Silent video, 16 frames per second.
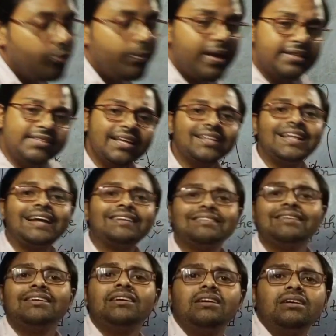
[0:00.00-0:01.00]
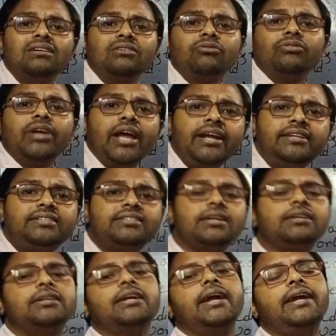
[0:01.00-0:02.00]
may say that
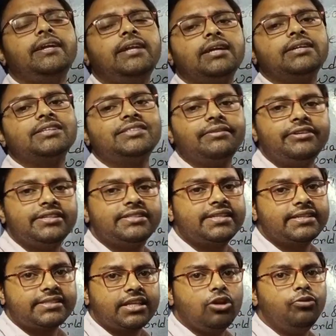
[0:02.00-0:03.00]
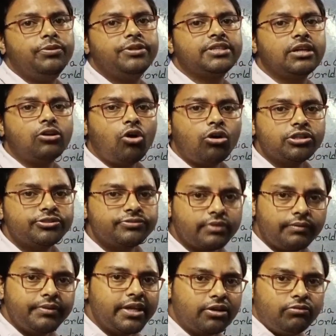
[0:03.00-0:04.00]
876 kilometer north
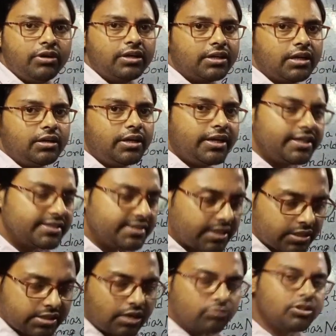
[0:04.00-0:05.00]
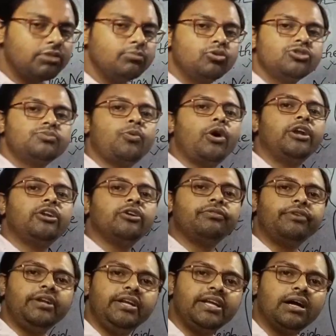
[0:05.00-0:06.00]
from equator, it is the southernmost point
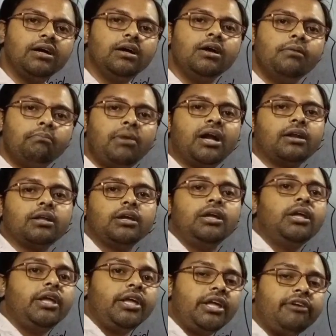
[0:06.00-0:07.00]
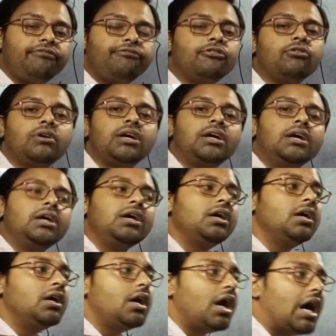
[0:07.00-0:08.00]
of India. But if you are
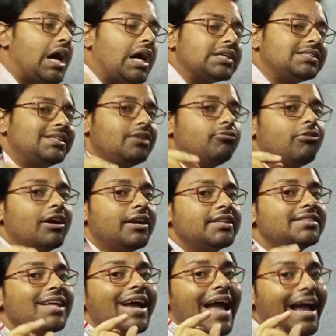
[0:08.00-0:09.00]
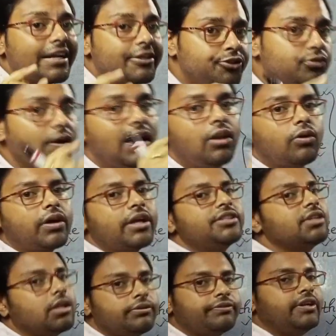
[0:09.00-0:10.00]
asked then what is the actual
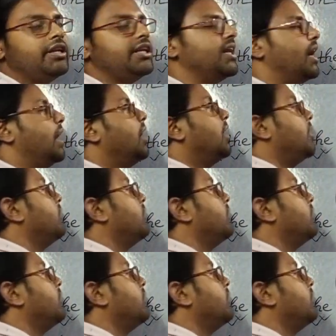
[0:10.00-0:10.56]
location of India,